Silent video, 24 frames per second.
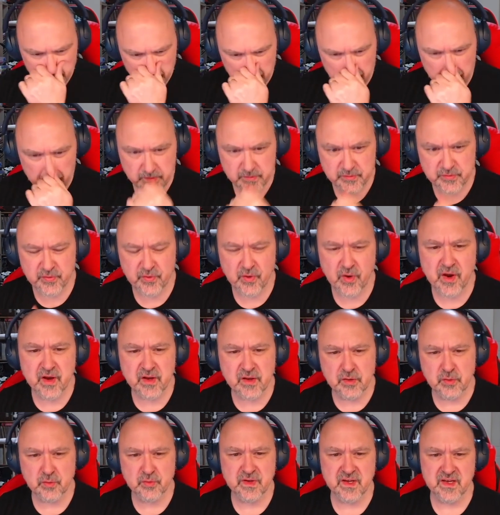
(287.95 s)
I'll try
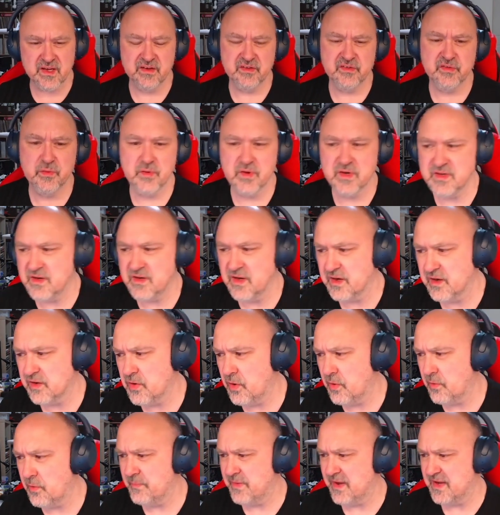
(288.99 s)
and look into a
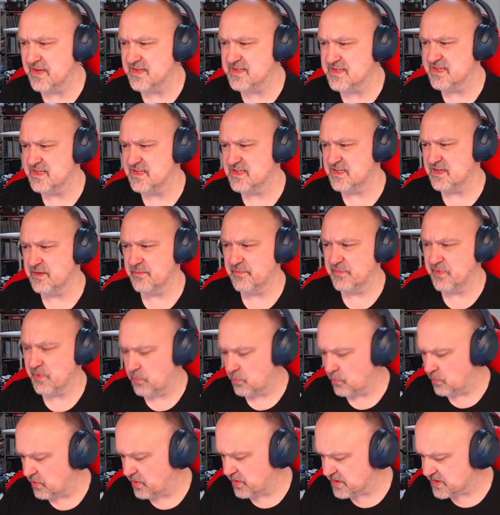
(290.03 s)
combat system that
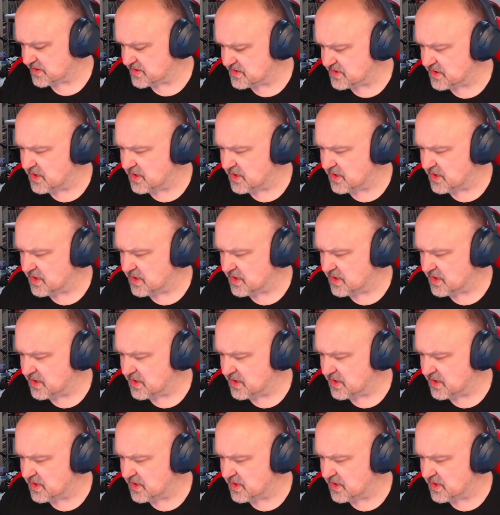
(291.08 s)
works.